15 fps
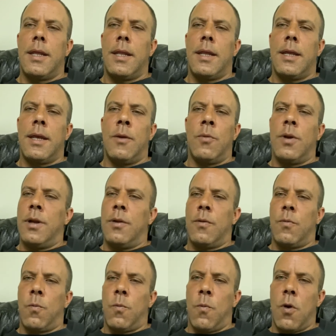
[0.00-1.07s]
it, wouldn't
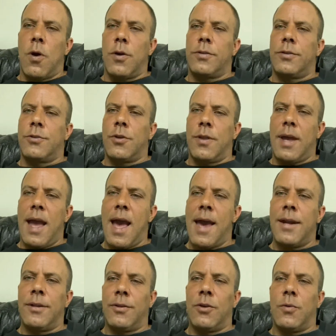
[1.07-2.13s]
have worked. So they
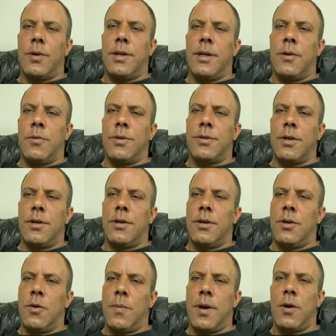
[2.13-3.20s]
had to do it. It was
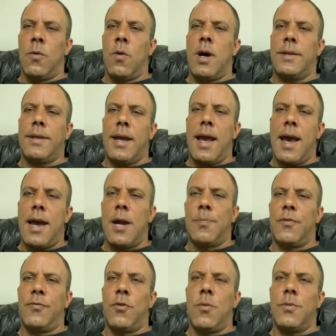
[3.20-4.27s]
no matter what, they had to
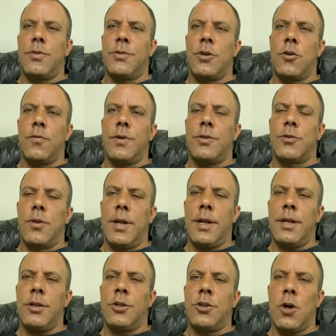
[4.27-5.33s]
perform the service. So they
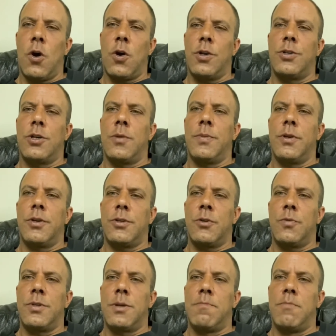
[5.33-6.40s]
didn't charge her because
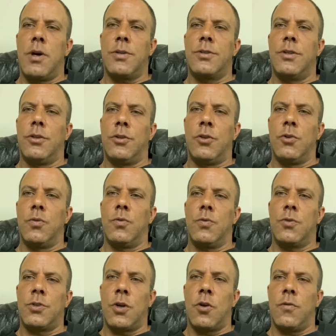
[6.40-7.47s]
it was a must do
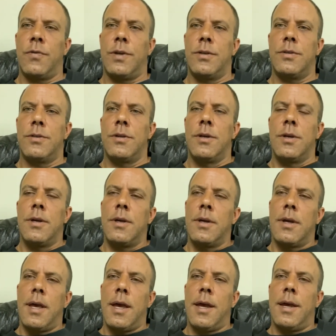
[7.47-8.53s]
service.
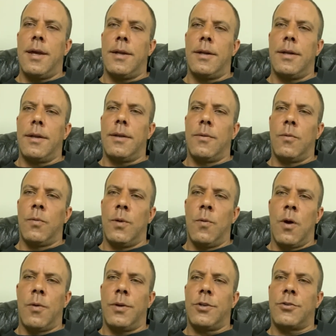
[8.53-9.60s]
And we
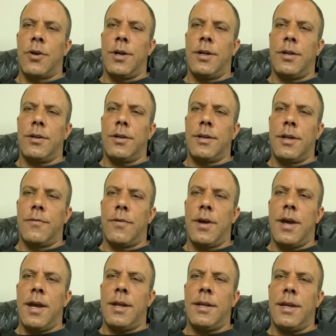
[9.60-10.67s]
weren't trying to give
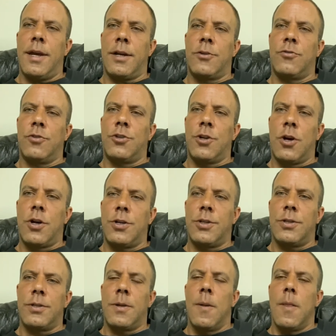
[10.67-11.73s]
her any extra charges.